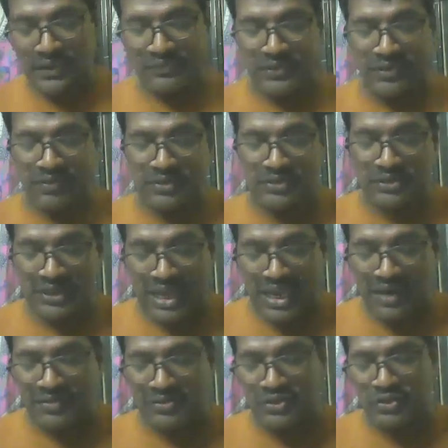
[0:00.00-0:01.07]
of
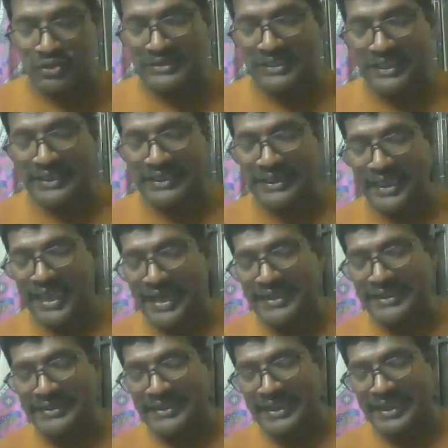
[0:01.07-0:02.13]
ourselves to think
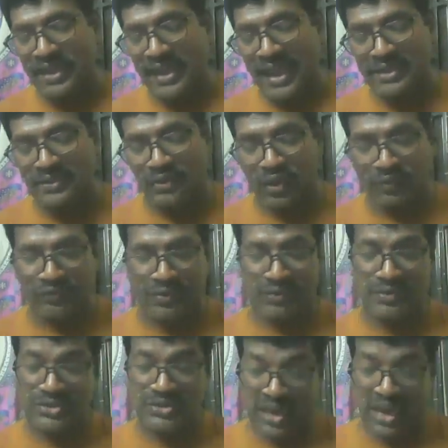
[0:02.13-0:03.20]
anything as of
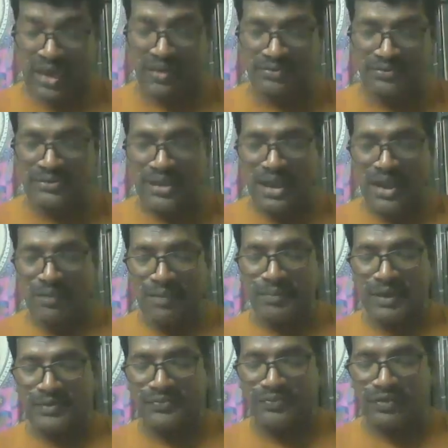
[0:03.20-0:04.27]
ourselves,
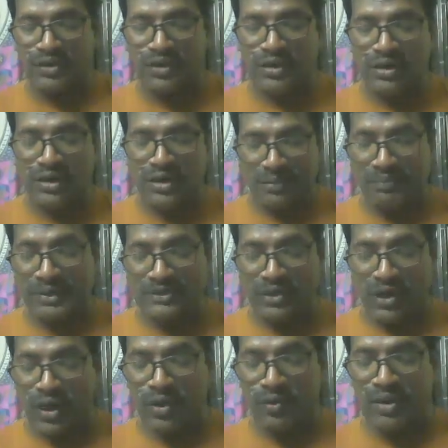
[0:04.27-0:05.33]
but for
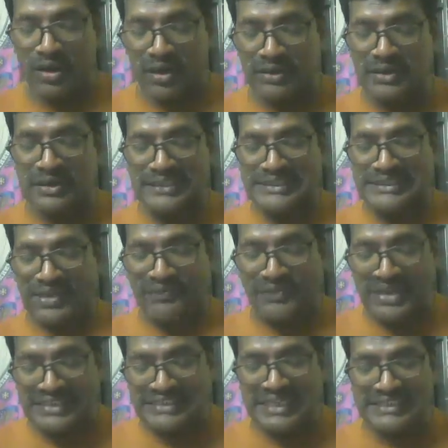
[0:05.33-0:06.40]
but our
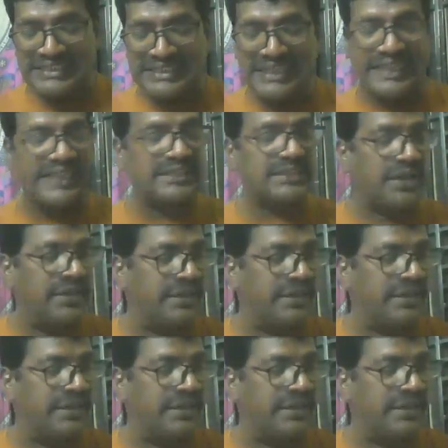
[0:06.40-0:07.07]
sufficiency is,